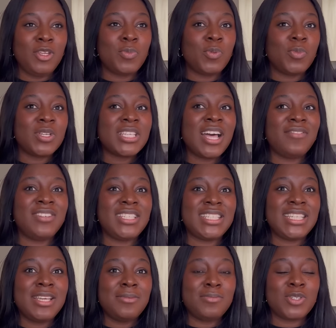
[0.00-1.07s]
you must have the
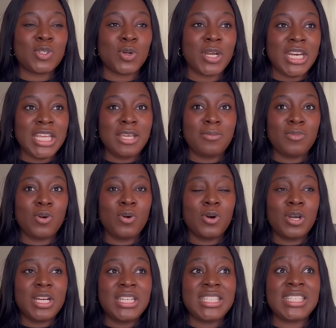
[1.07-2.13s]
same surname
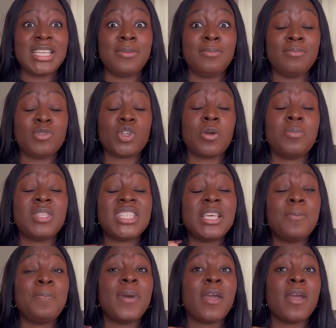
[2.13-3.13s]
or the same sorry the same